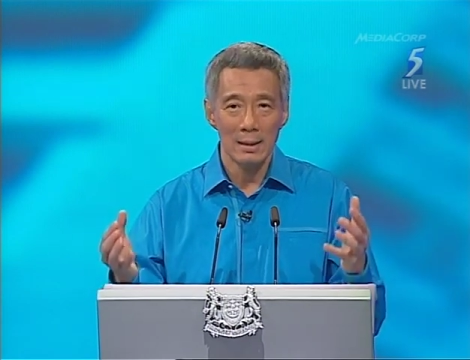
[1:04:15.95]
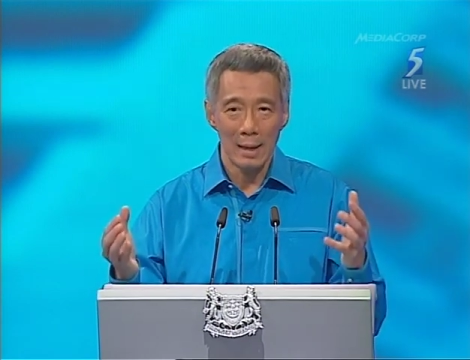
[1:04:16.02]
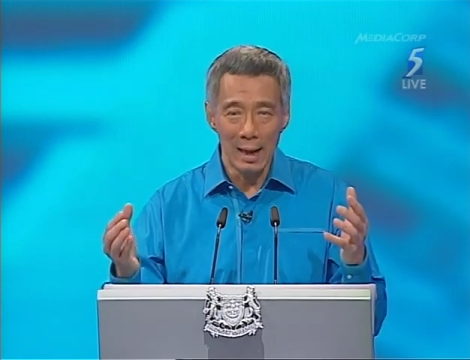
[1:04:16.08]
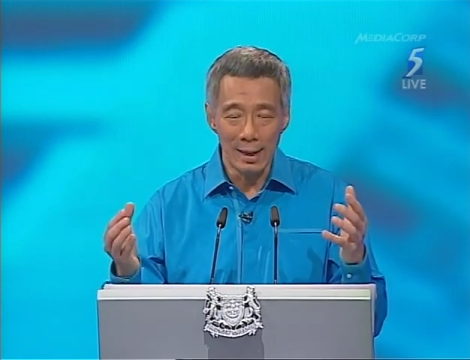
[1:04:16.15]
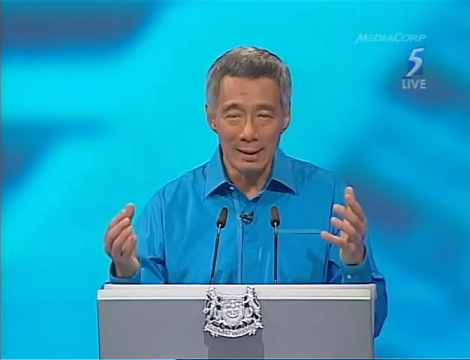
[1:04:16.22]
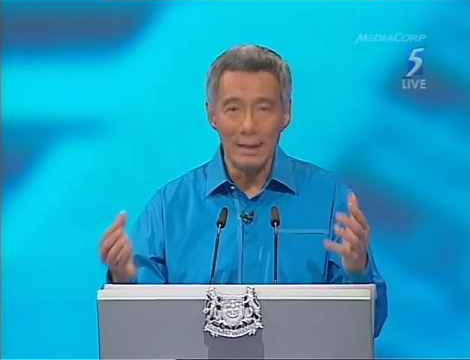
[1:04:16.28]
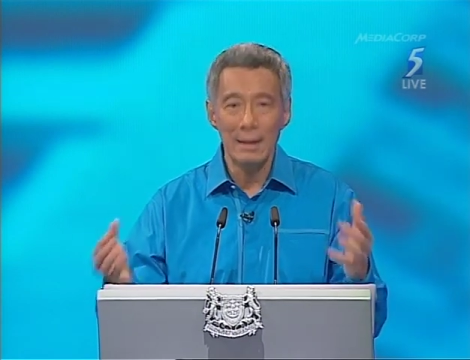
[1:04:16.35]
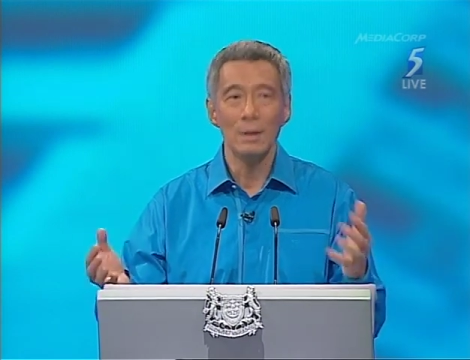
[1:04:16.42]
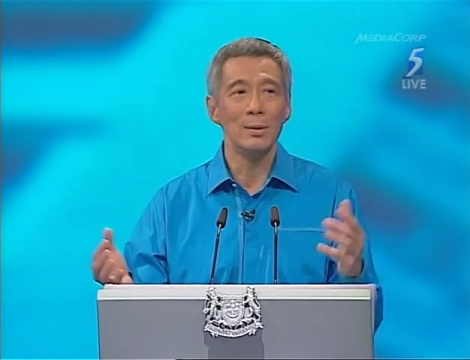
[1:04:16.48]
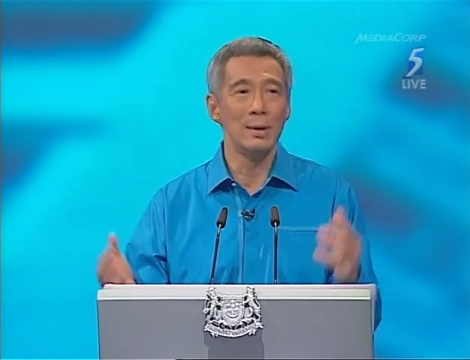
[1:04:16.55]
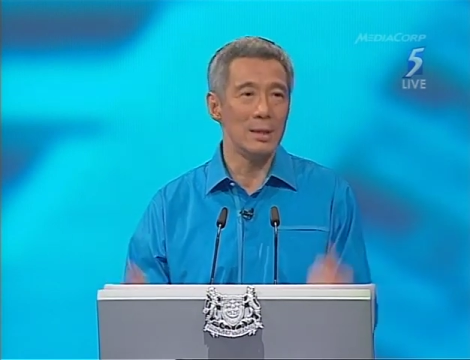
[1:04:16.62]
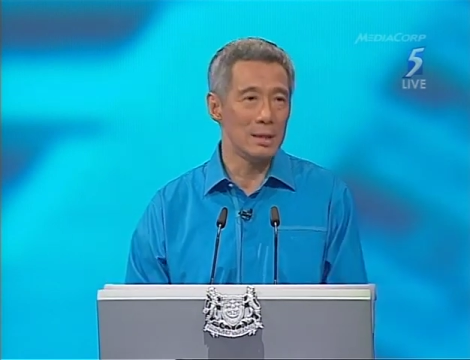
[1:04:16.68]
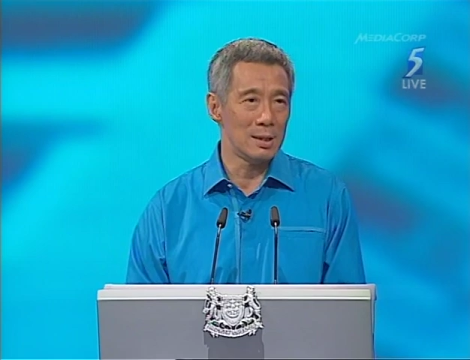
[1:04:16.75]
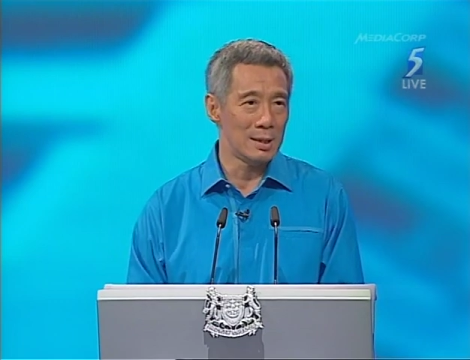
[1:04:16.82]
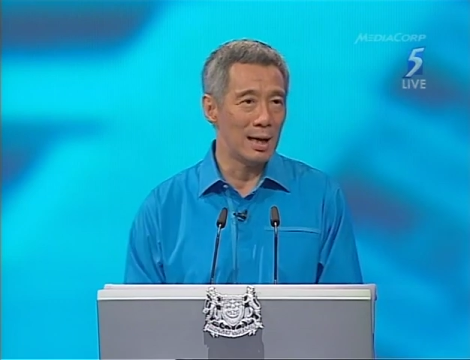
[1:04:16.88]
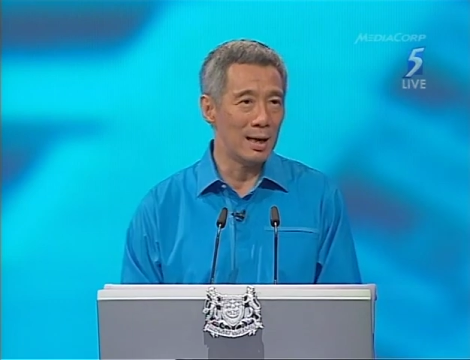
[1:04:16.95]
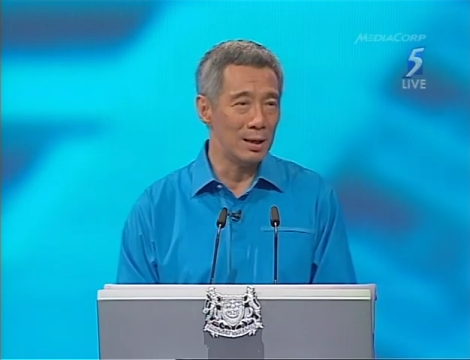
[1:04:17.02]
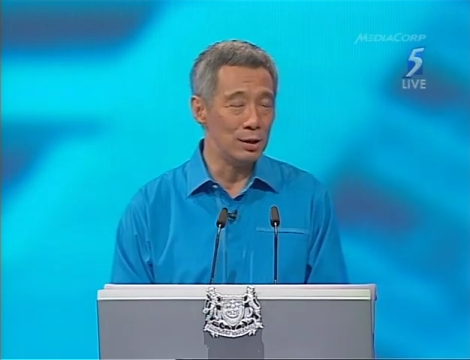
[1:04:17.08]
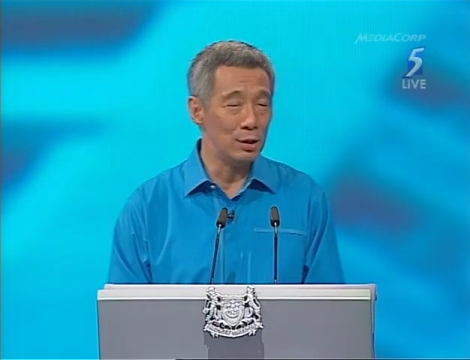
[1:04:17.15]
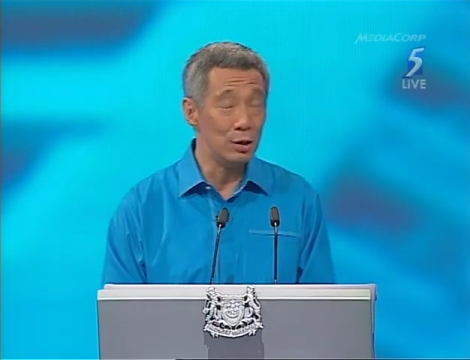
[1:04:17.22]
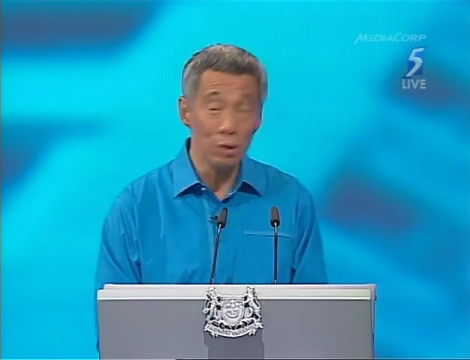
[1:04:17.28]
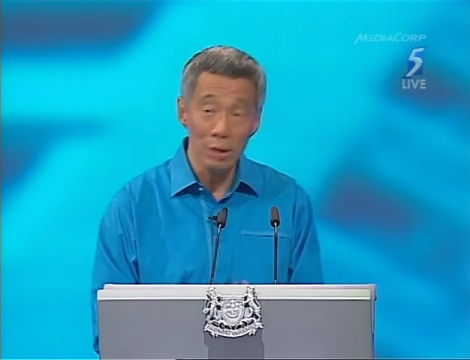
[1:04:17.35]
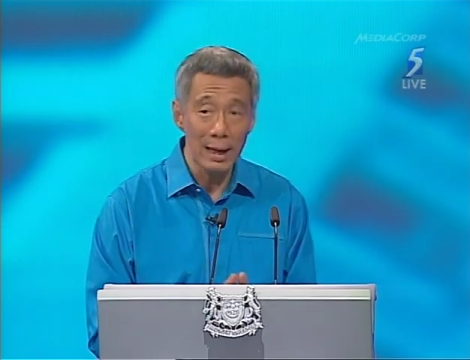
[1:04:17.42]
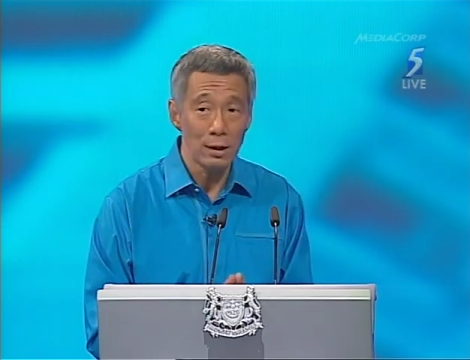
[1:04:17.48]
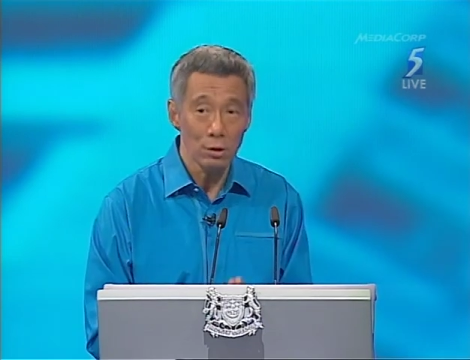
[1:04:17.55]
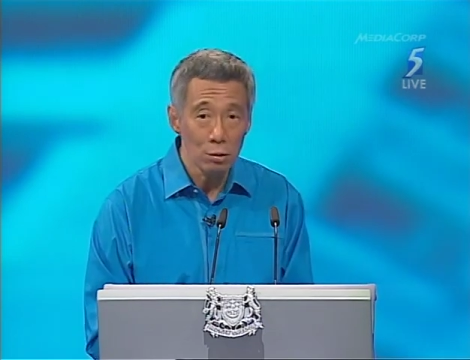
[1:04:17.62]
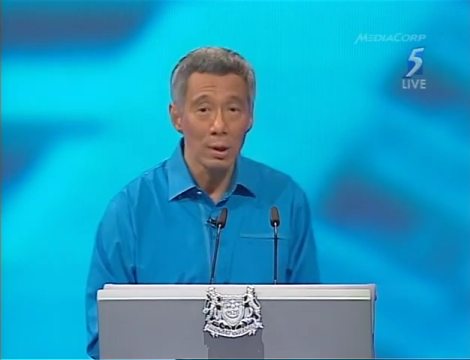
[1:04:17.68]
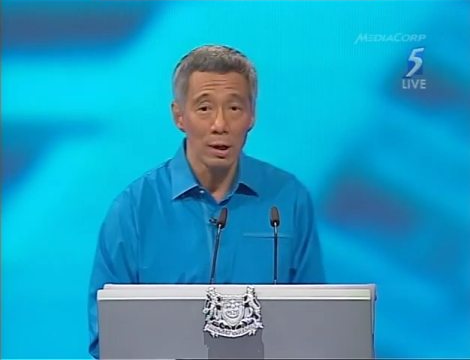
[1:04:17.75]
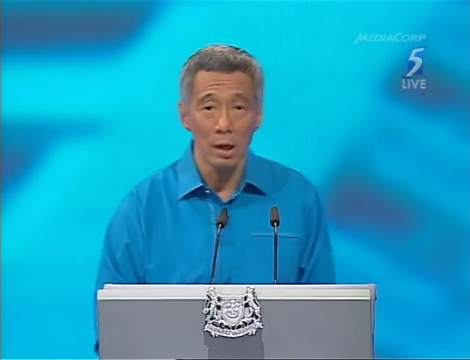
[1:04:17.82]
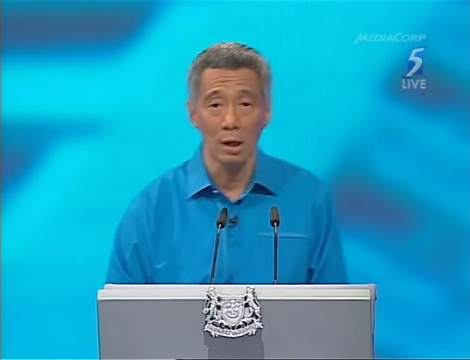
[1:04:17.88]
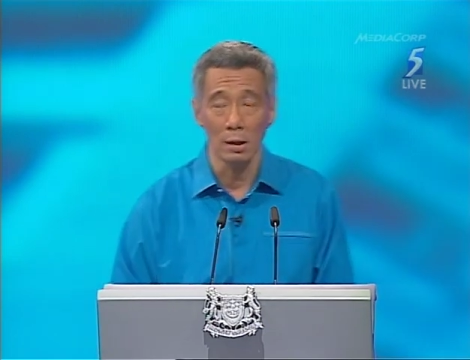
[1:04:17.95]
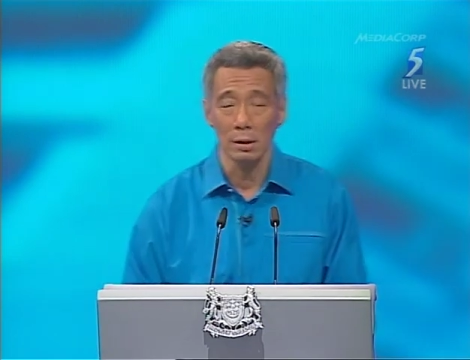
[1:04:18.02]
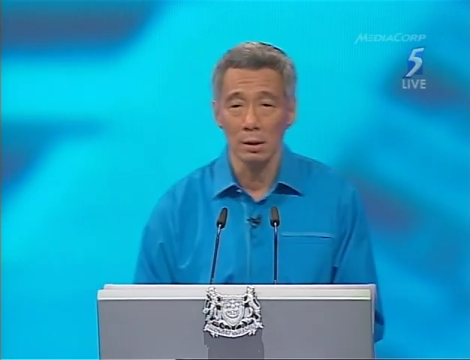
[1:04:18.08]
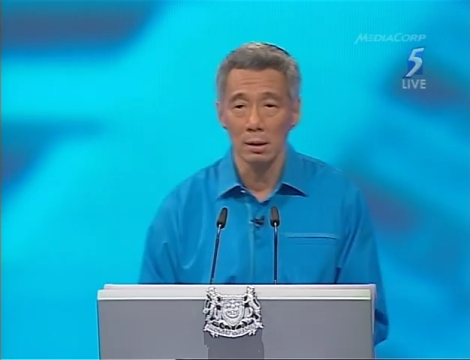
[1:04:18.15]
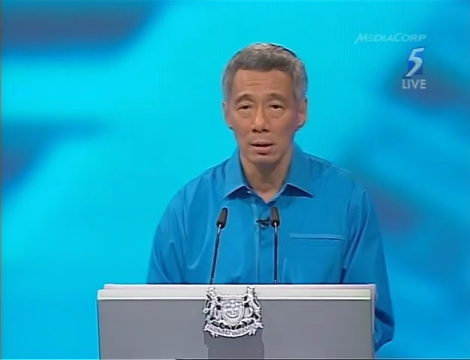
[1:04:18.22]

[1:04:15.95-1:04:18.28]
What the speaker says: and deal with this challenge. You can do a lot.